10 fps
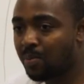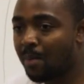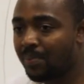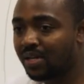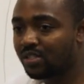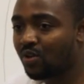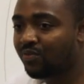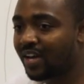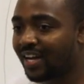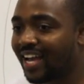The
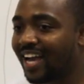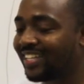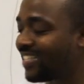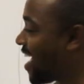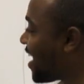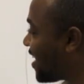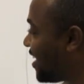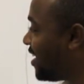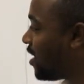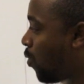probability of getting
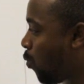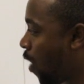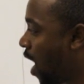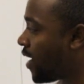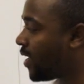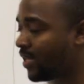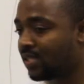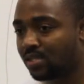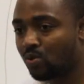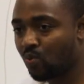exactly
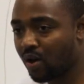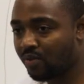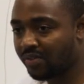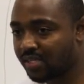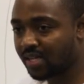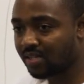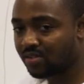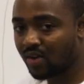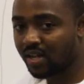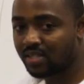1 is 1 over
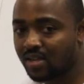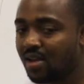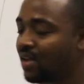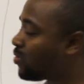6, right?